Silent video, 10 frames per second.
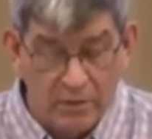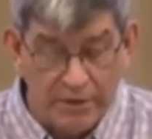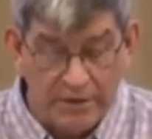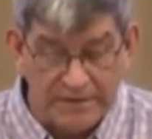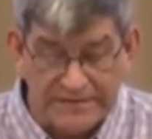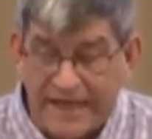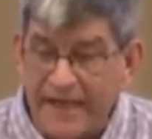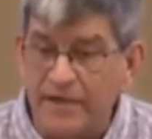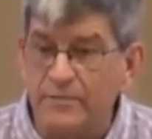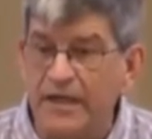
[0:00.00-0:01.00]
we are
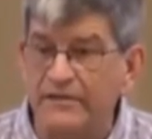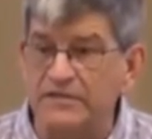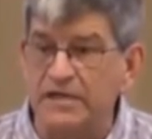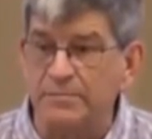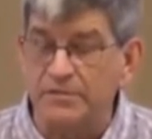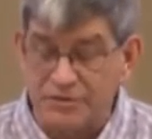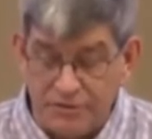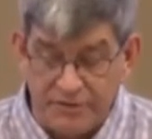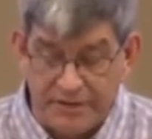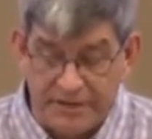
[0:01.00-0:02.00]
excited about this
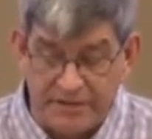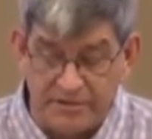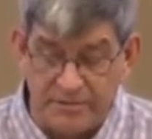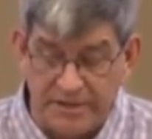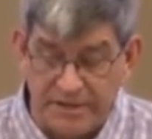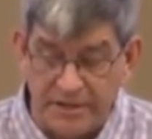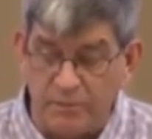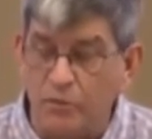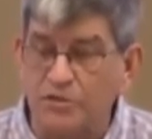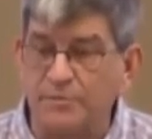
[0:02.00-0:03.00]
opportunity to begin
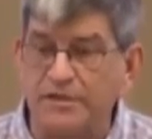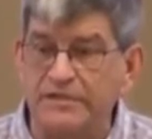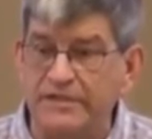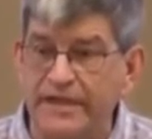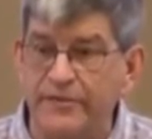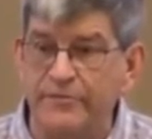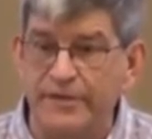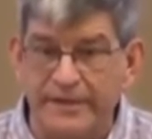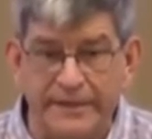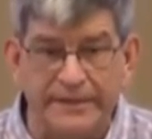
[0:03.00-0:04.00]
worshiping
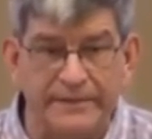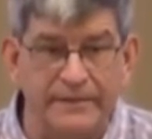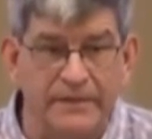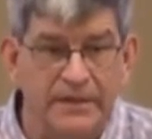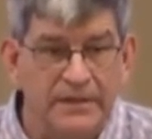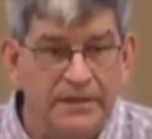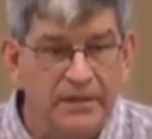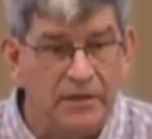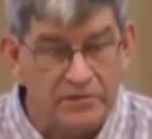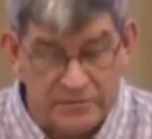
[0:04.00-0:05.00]
together again.
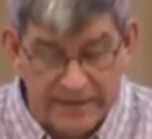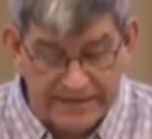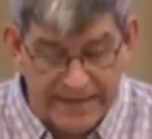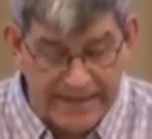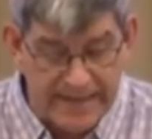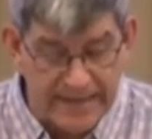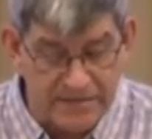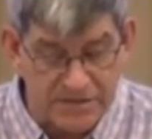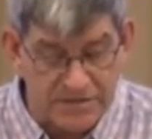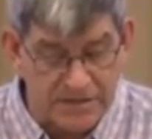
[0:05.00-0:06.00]
I'd also like to add
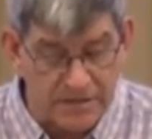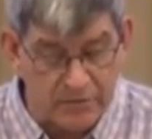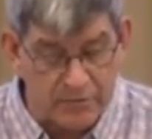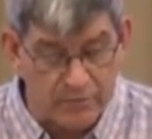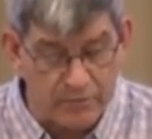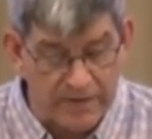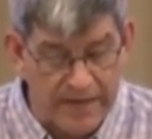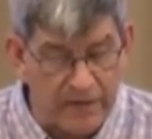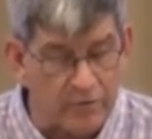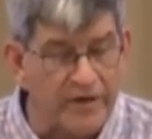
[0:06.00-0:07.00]

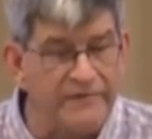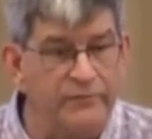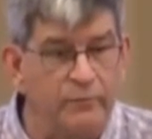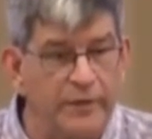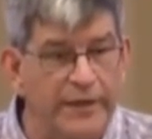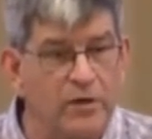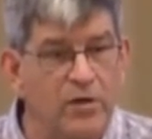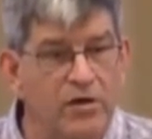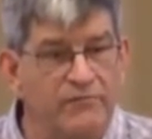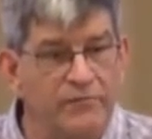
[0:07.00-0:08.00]
how grateful we
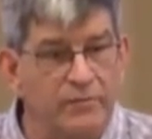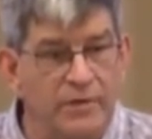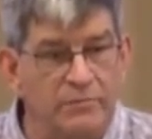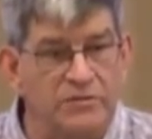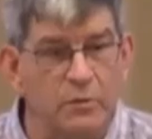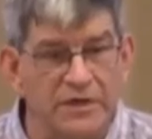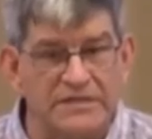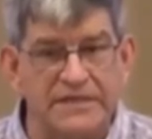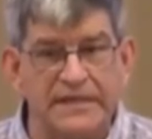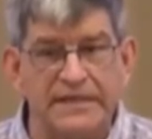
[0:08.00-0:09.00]
are for the members of
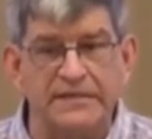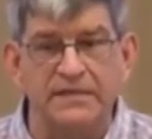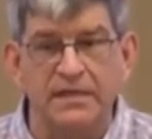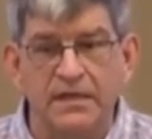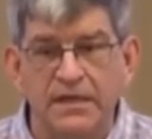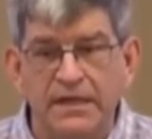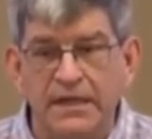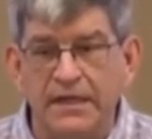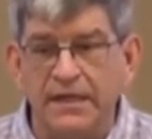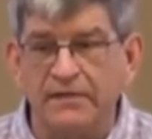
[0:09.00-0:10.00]
Westgate
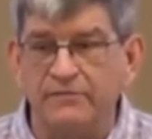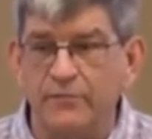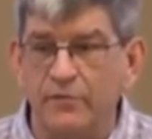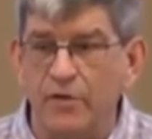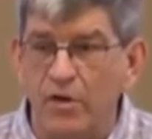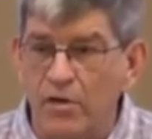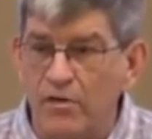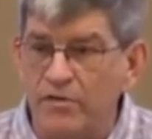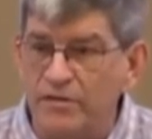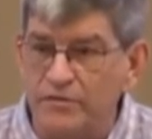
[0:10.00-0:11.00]
and for
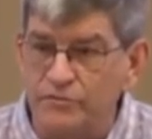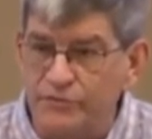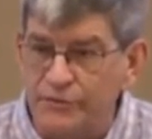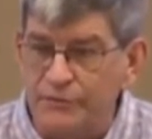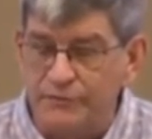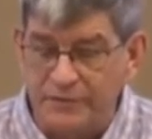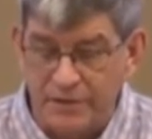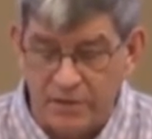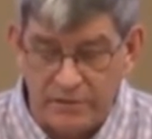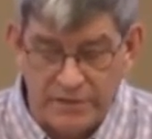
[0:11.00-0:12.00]
all that you do
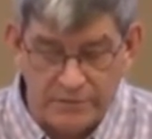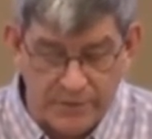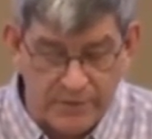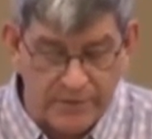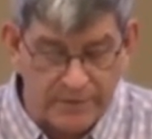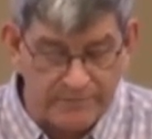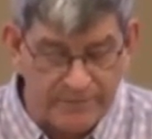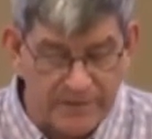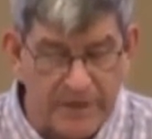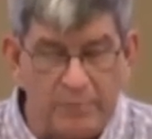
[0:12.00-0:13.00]
and all that you are.
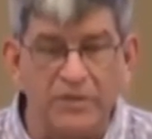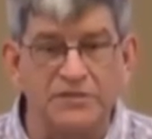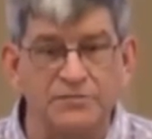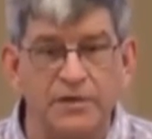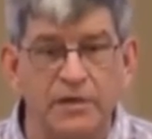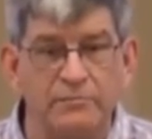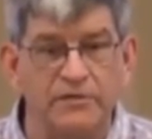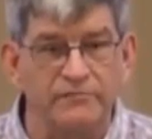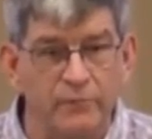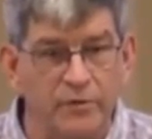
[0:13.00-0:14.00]
God bless you all, and
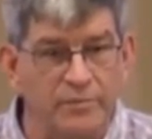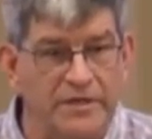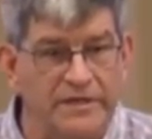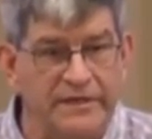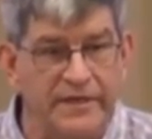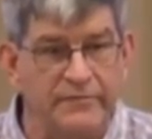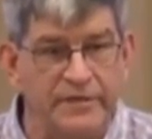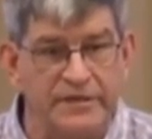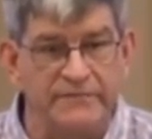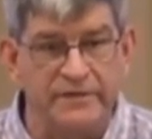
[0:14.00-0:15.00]
we look forward to being together
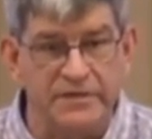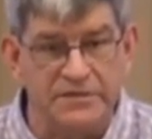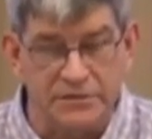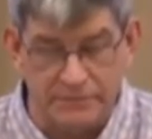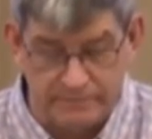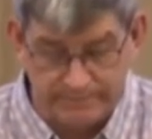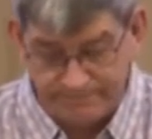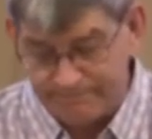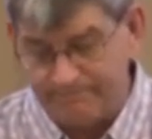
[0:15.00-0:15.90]
again very soon.